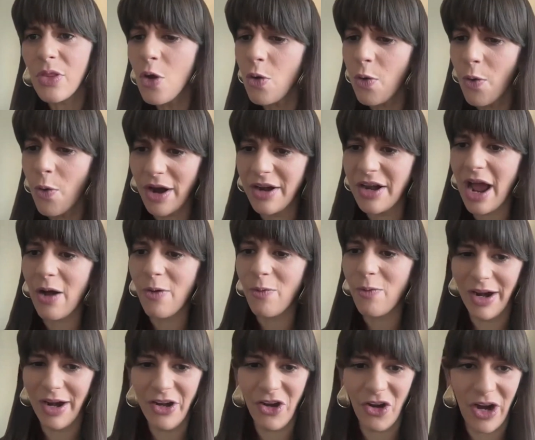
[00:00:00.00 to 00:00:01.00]
who are now
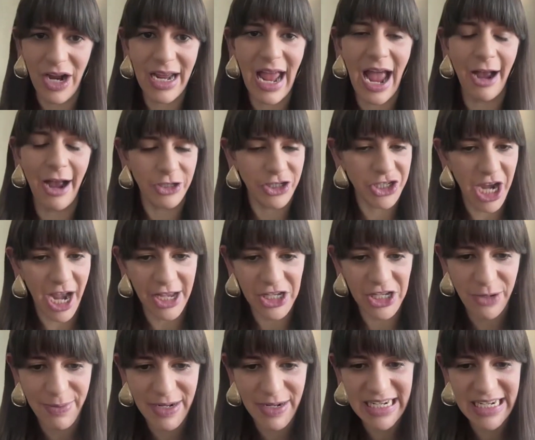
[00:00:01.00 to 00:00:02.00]
wondering how
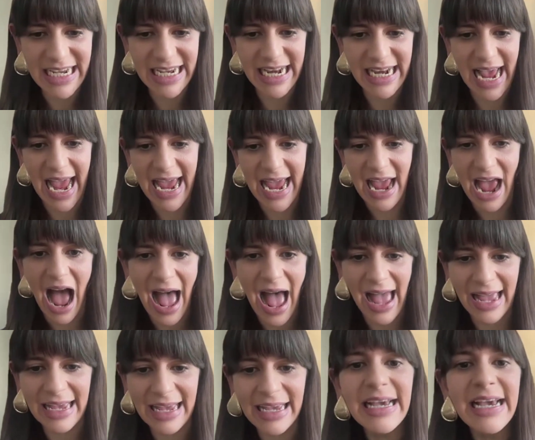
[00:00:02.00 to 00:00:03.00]
ChatGPT and
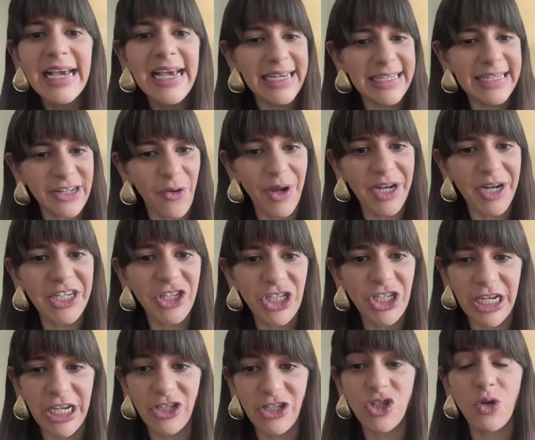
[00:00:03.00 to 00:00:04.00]
AI is going to
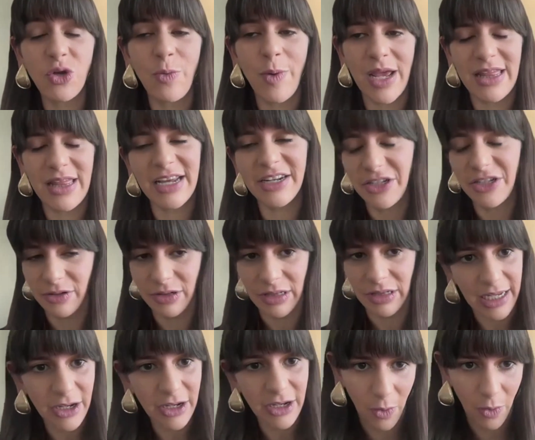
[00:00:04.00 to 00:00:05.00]
change the way they do
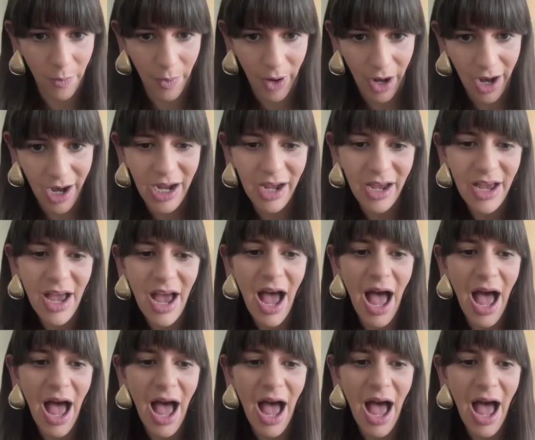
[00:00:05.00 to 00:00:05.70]
legal work.